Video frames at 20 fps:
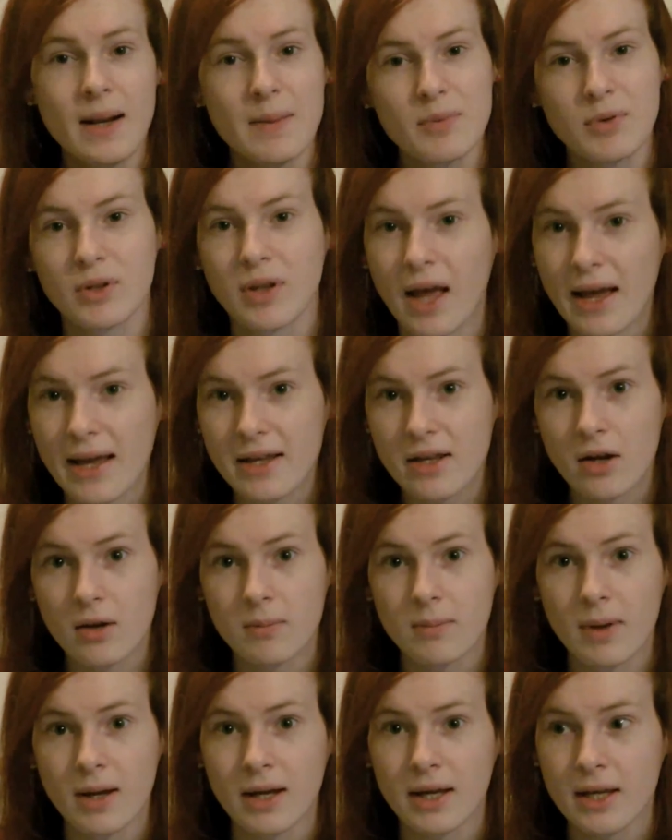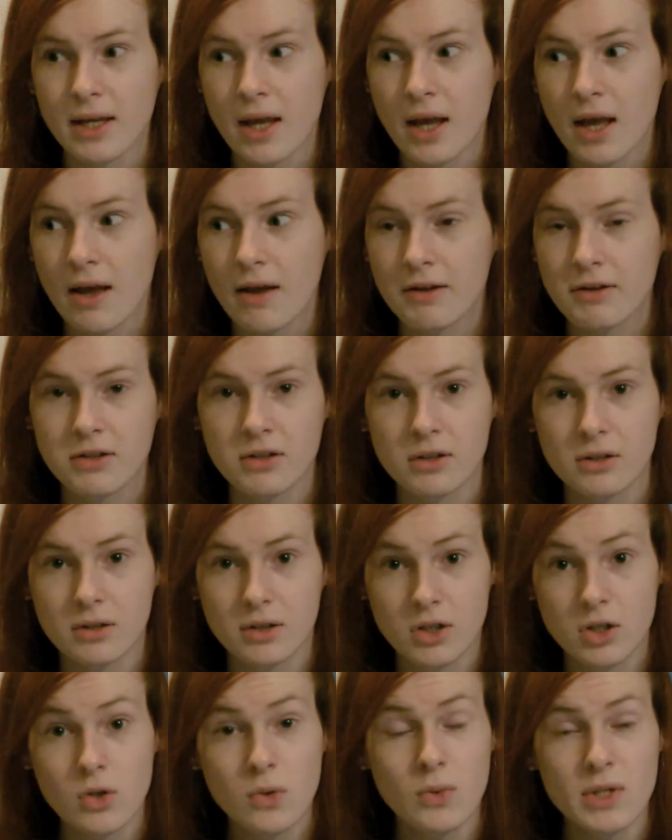in April, I got my uh,
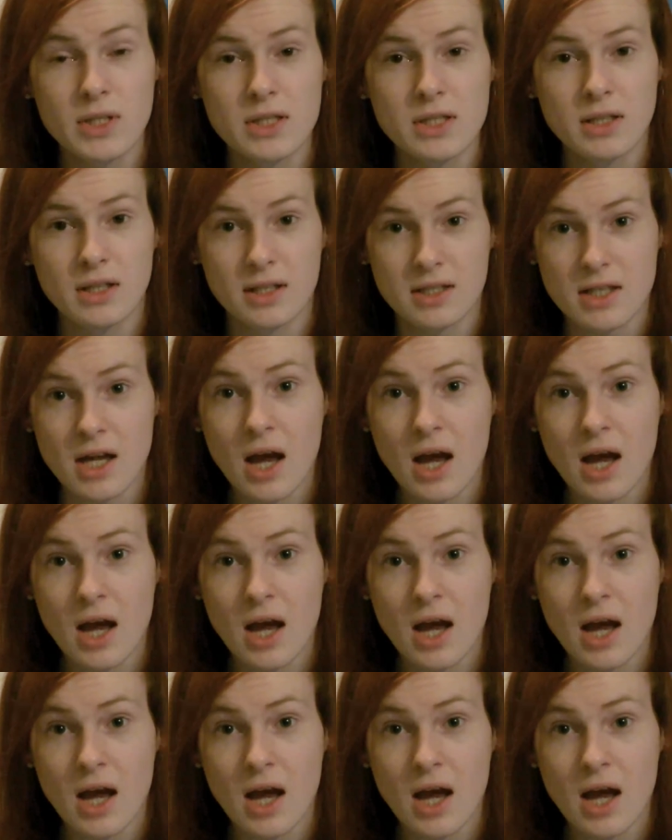newest